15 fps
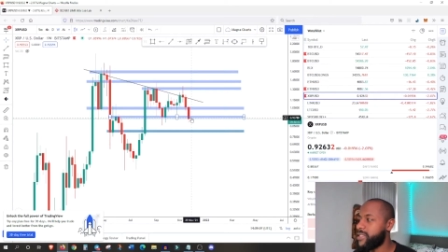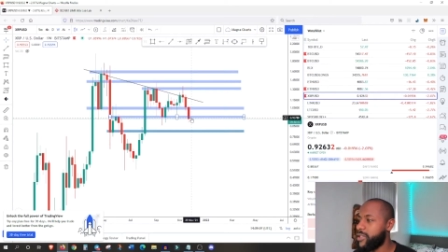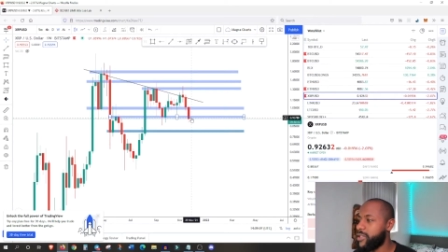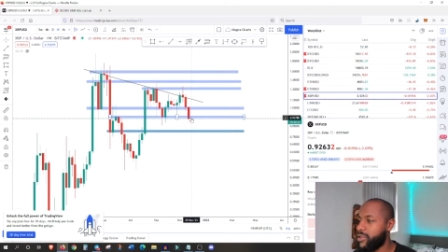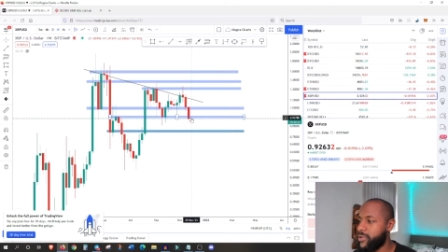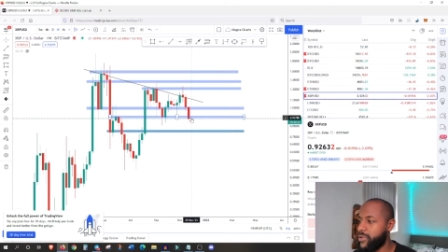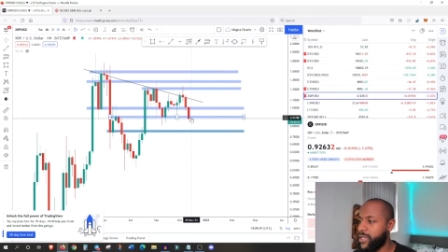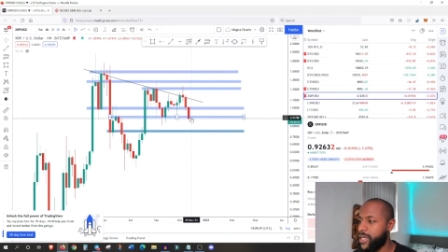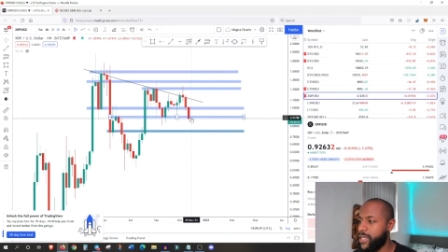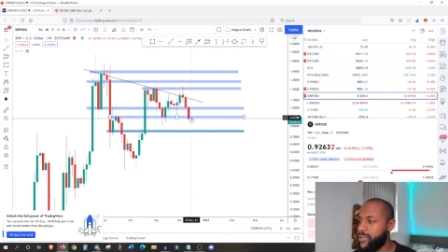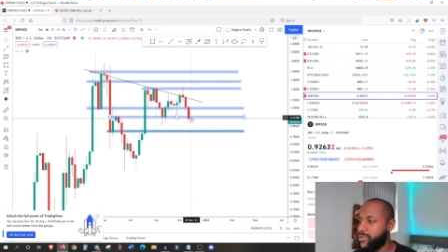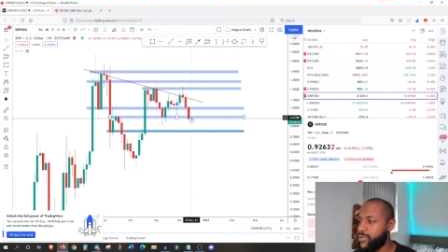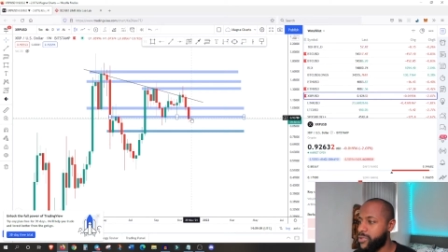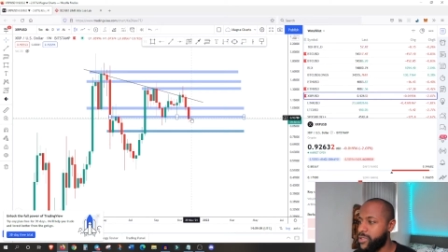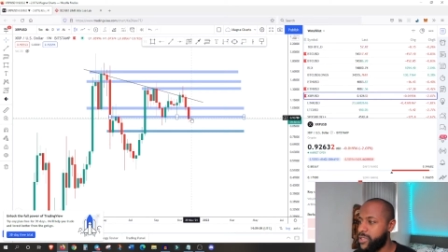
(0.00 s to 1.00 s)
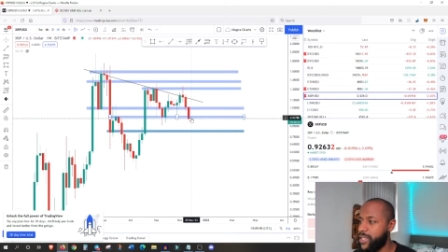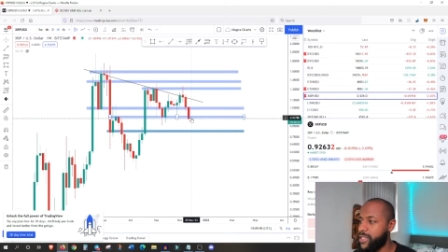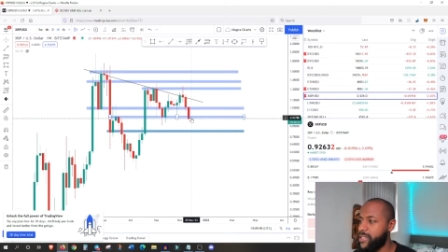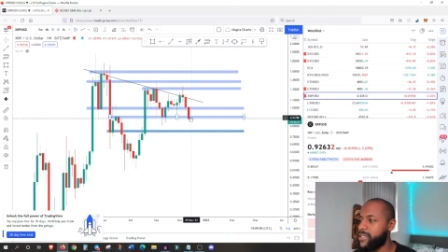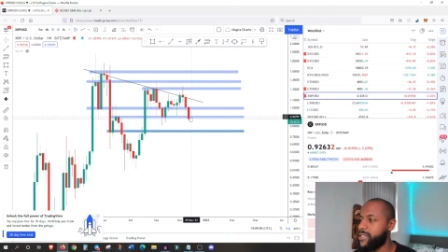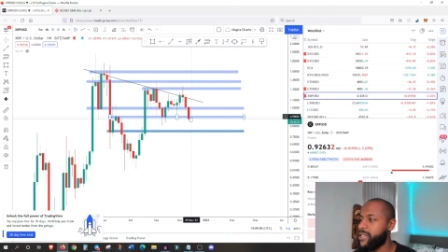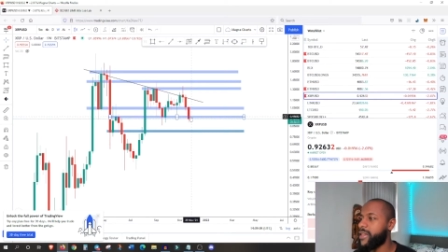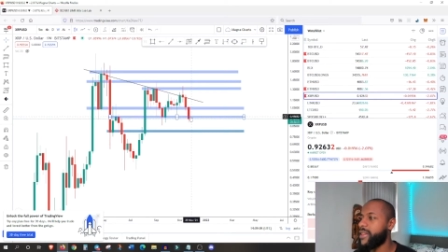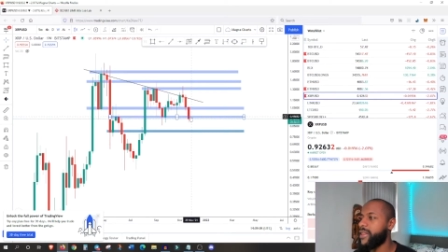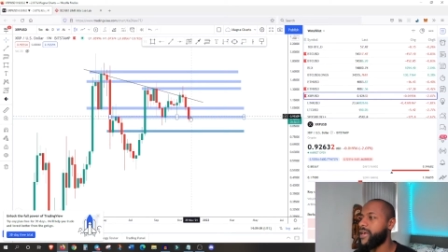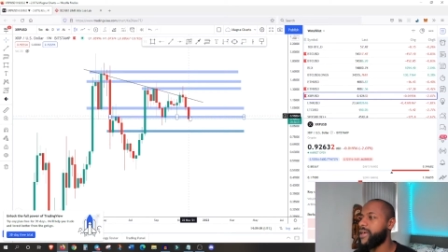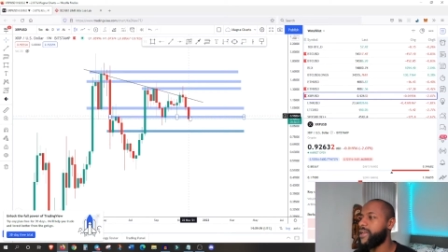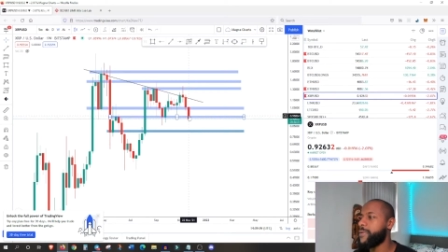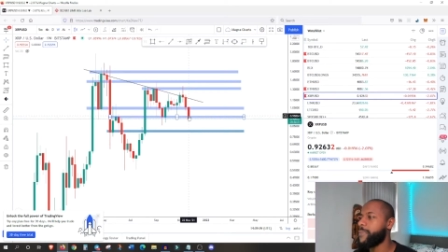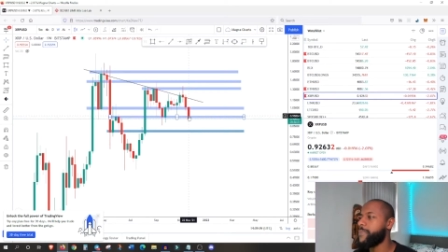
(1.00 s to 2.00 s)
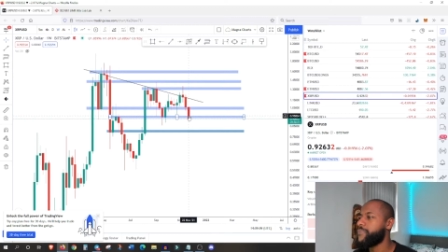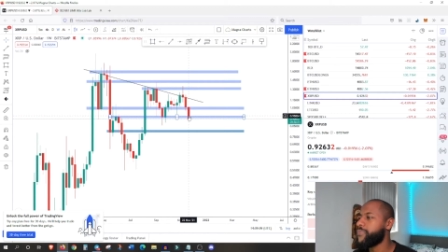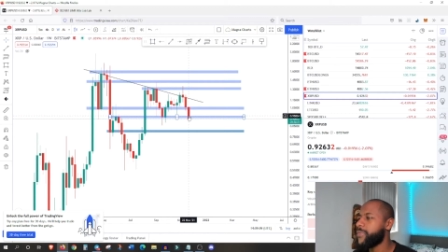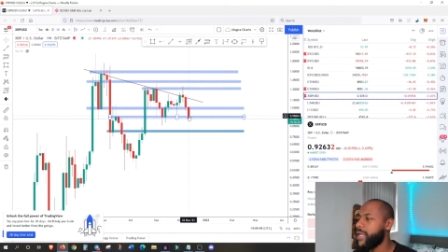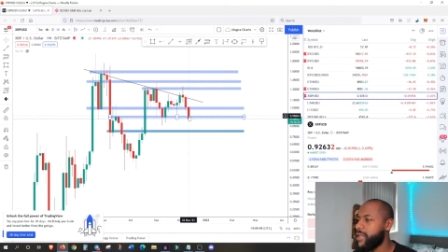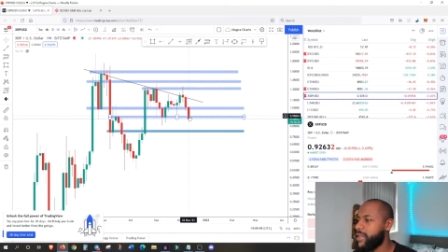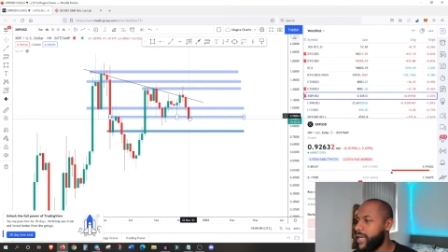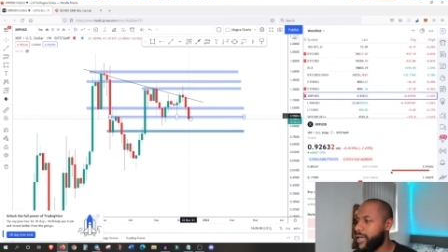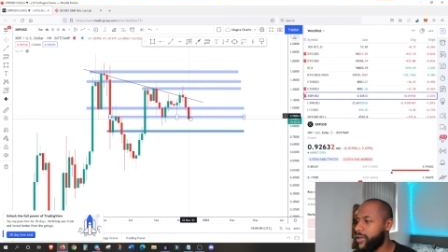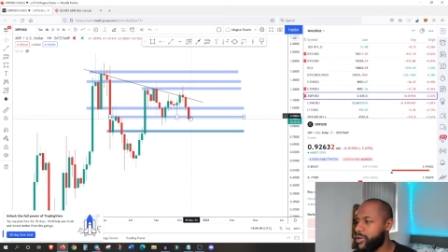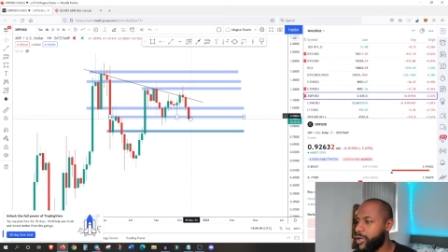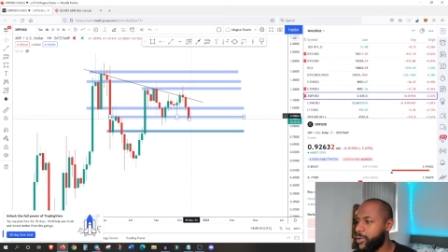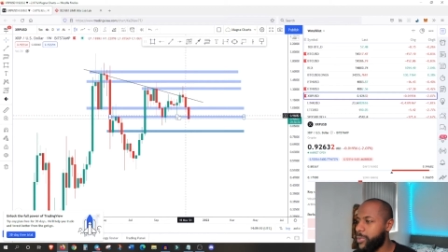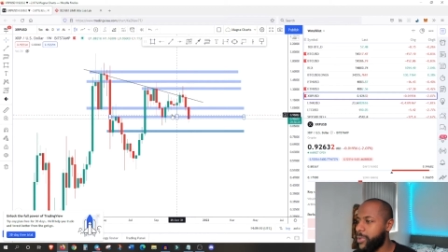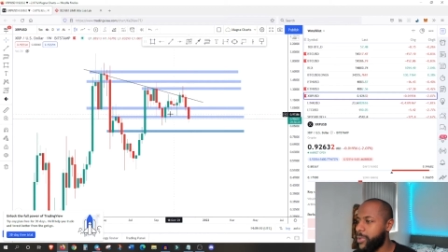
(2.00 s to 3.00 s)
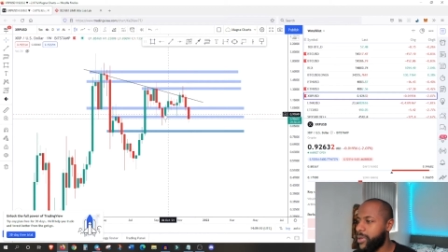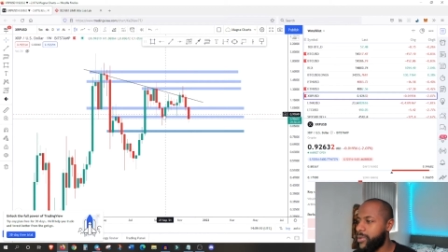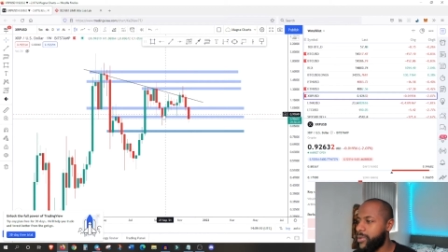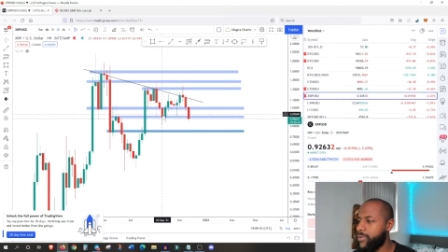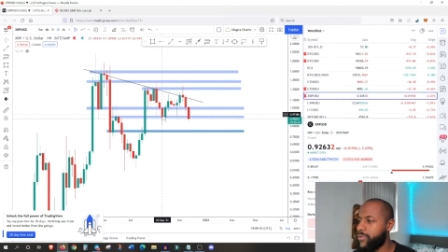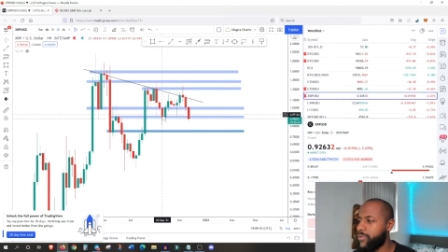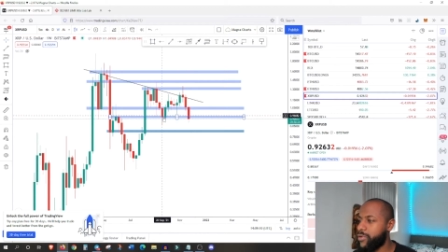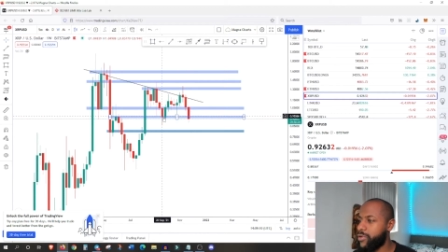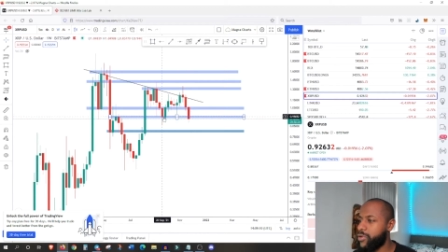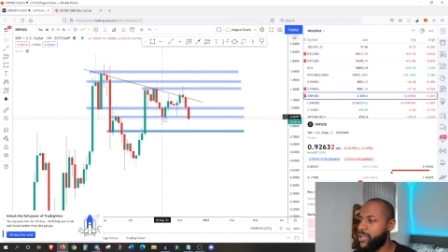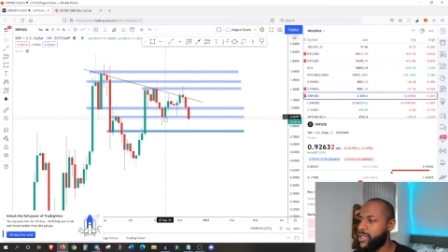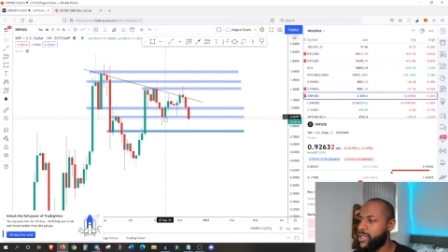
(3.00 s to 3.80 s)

93, 94 cents, then that could open up the floor.